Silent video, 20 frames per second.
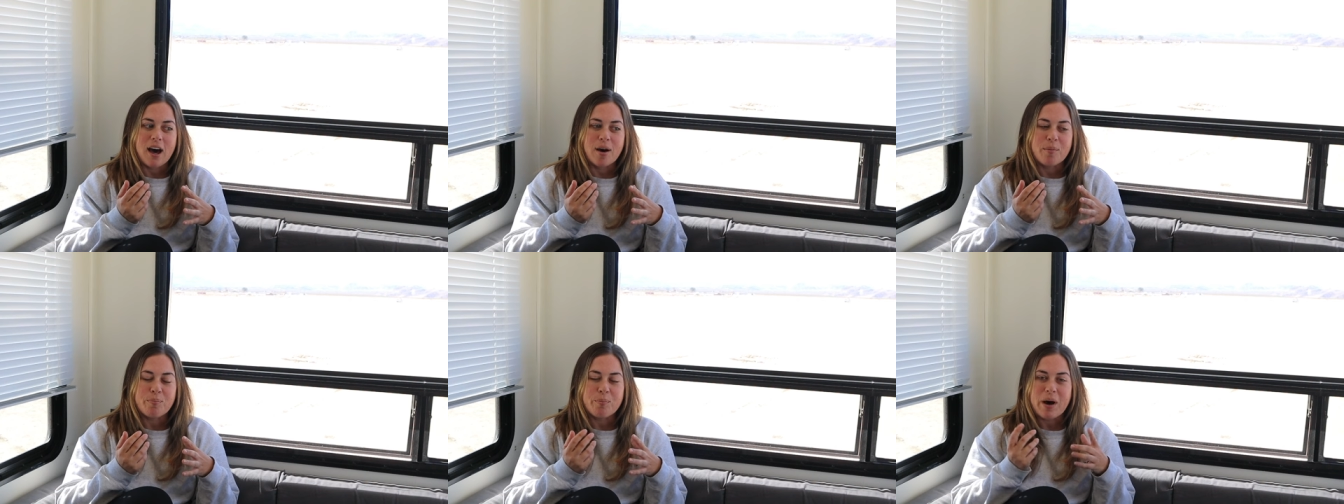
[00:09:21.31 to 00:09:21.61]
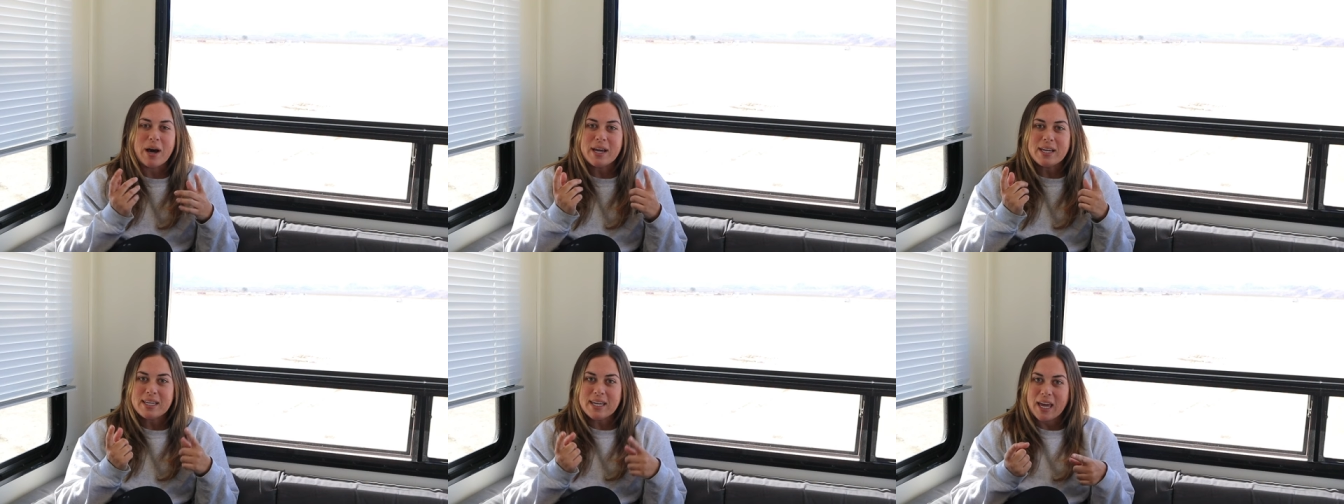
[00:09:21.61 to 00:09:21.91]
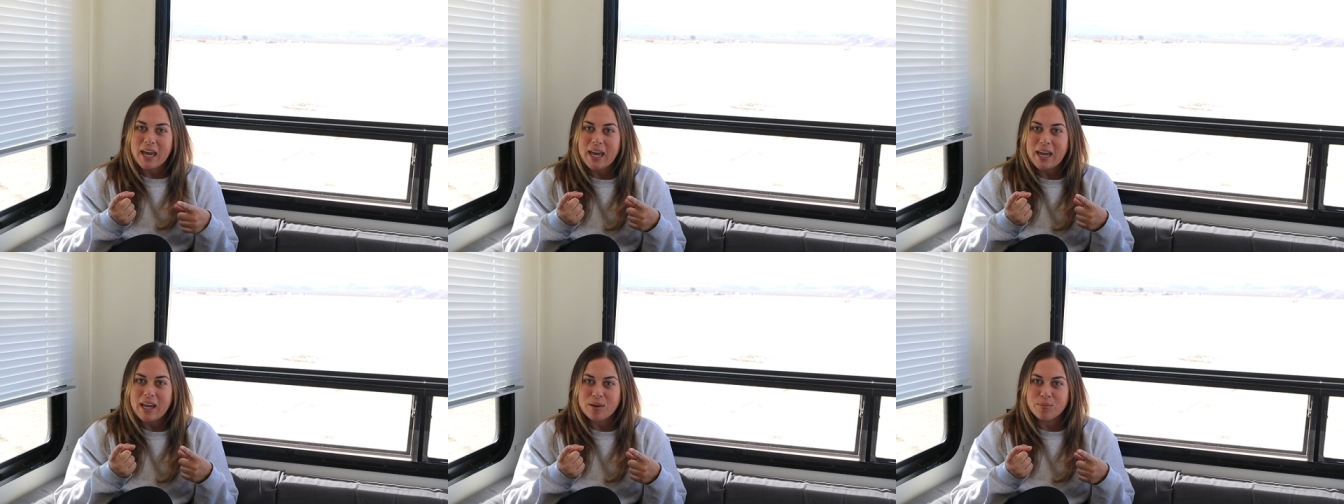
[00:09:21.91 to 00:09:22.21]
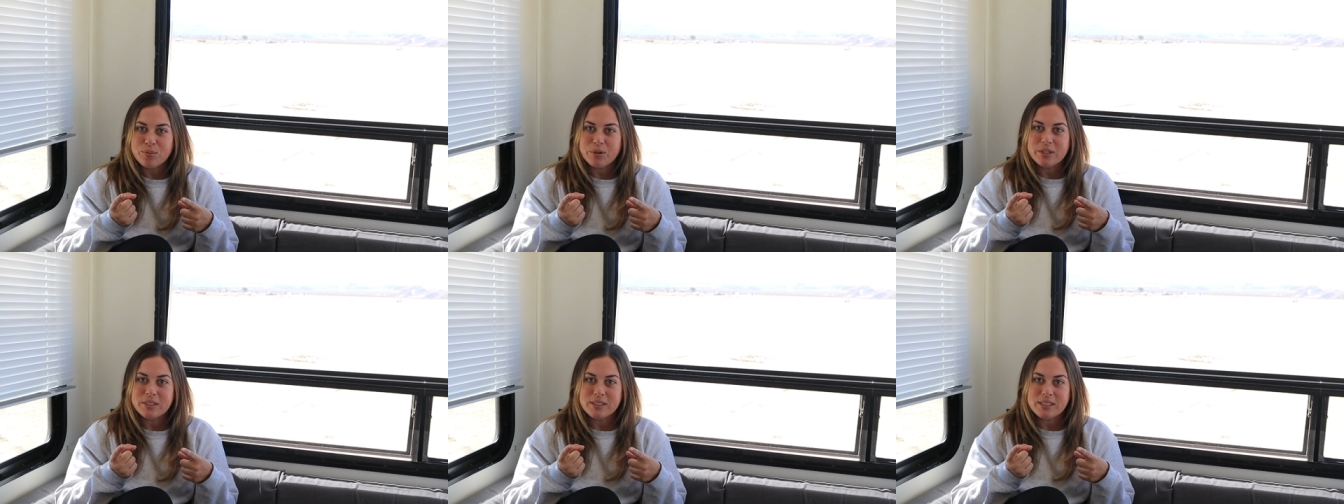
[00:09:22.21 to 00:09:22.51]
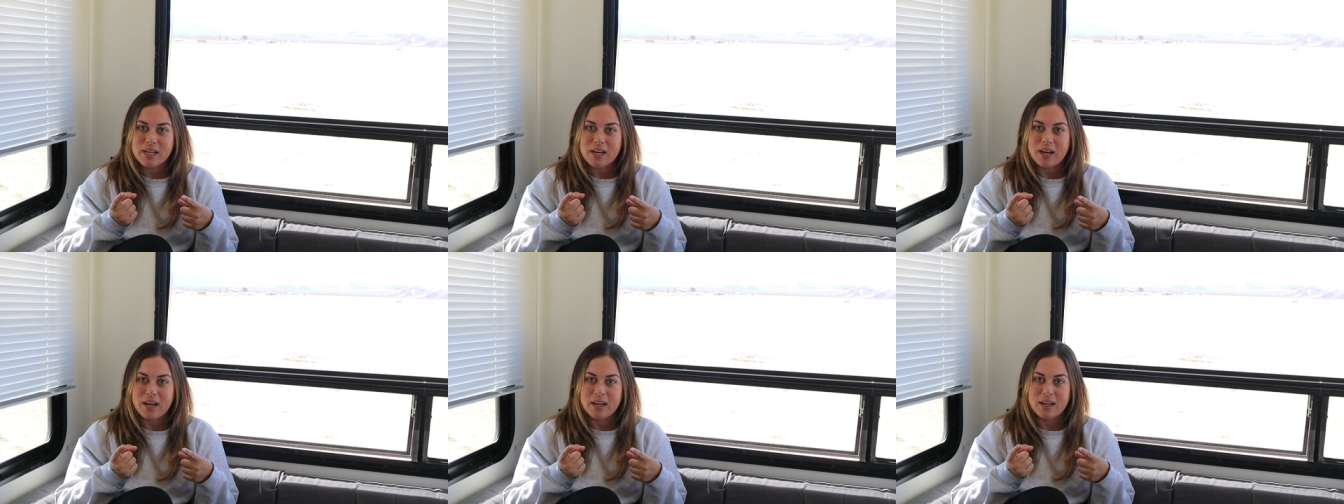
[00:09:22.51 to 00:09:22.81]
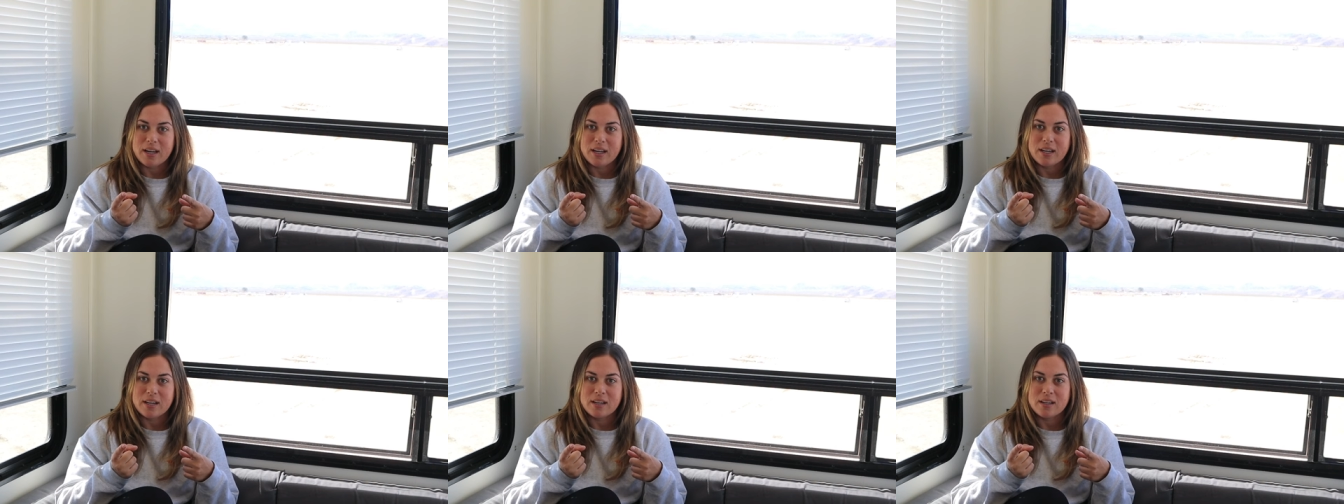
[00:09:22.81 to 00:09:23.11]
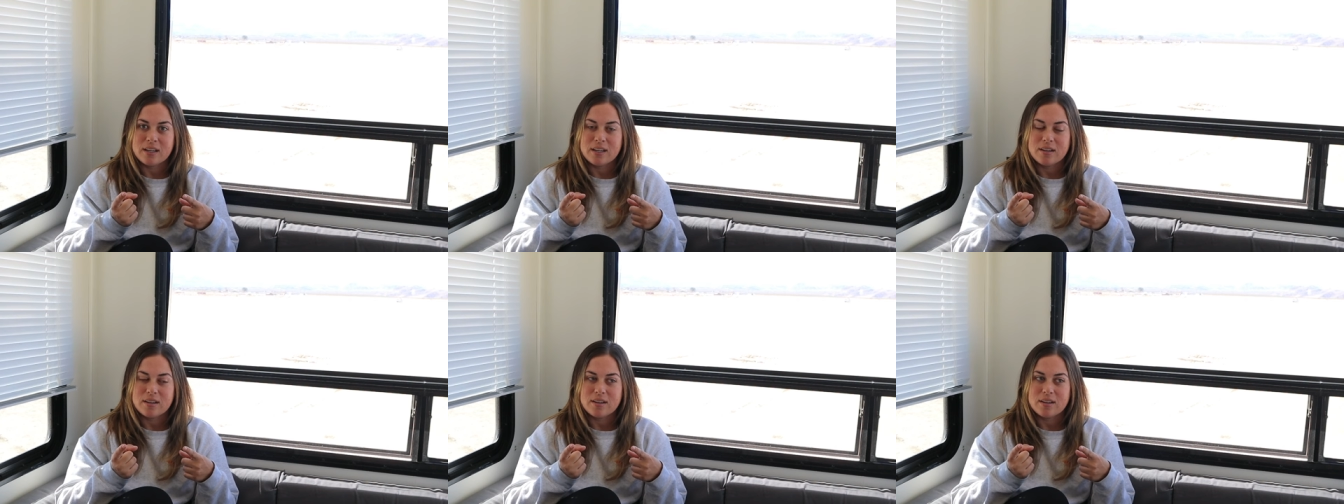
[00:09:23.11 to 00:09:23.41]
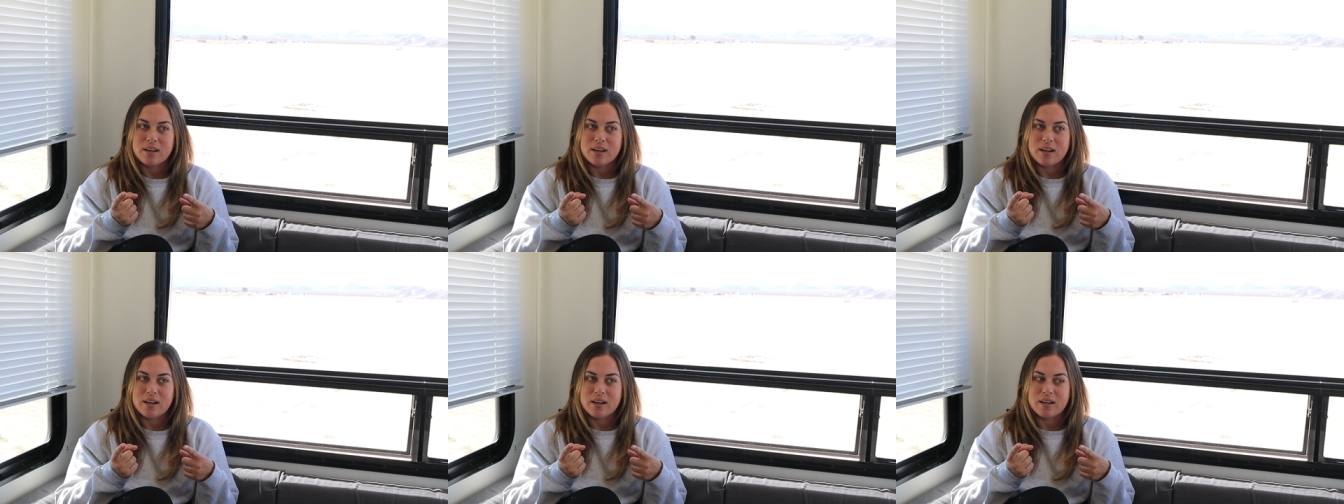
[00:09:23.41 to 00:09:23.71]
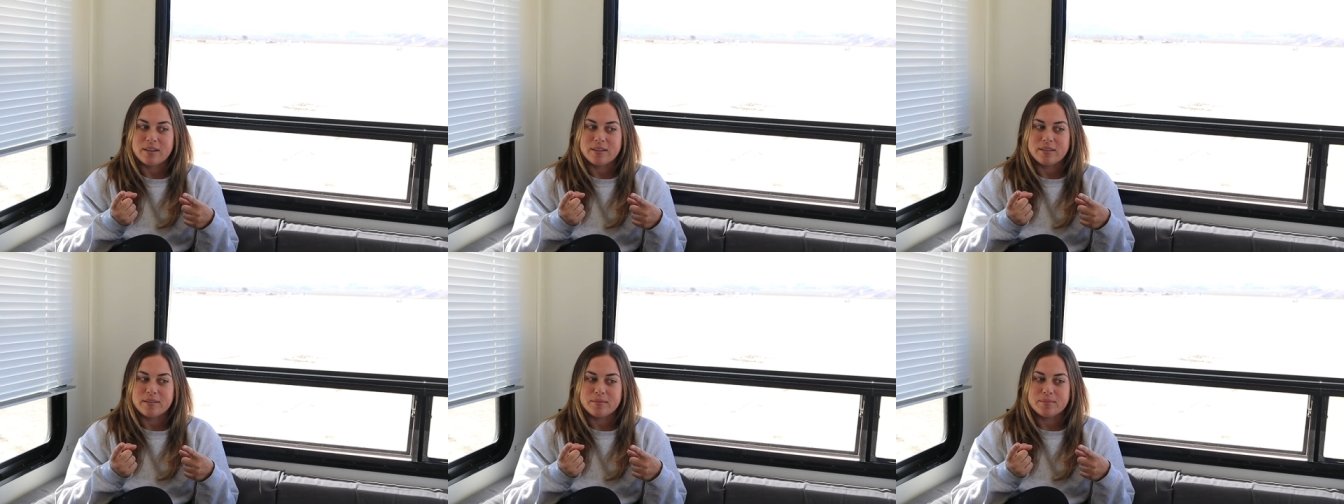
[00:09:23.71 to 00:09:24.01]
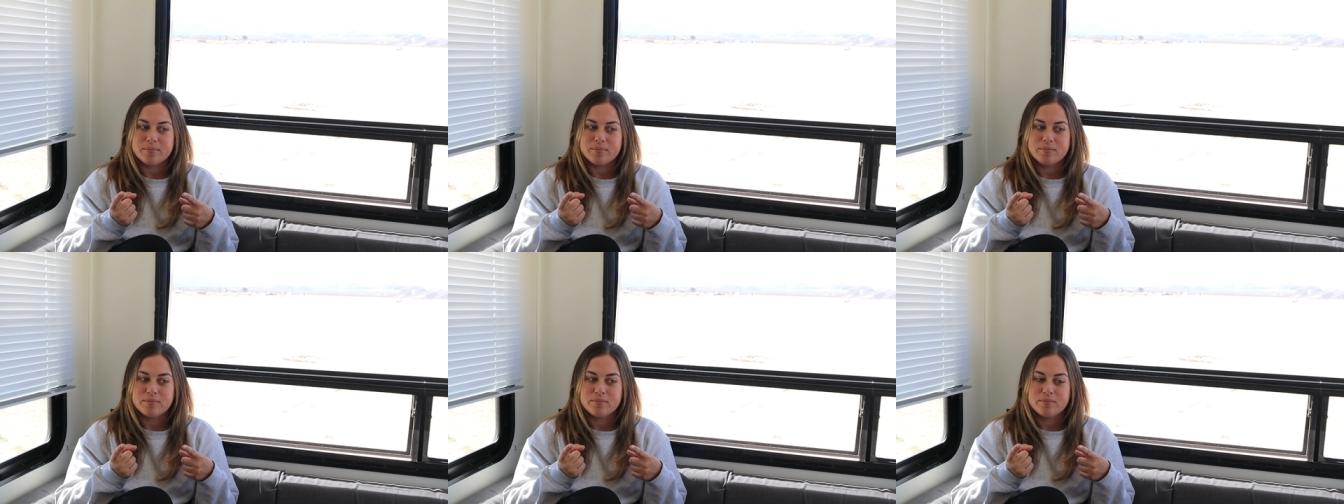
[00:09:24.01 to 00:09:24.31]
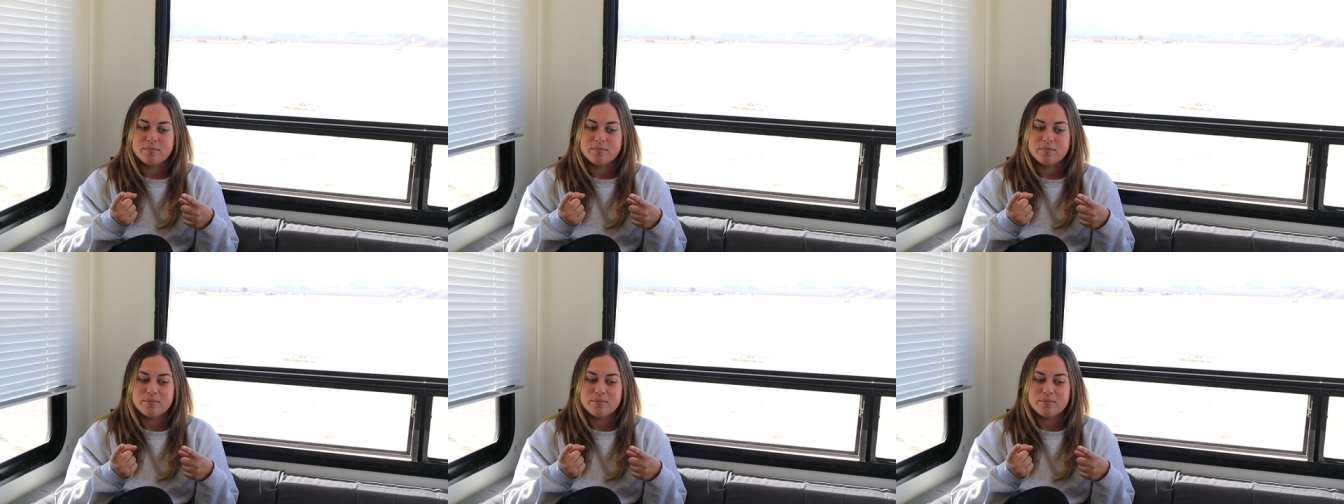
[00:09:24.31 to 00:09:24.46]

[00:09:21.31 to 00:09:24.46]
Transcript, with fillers: my camera died um,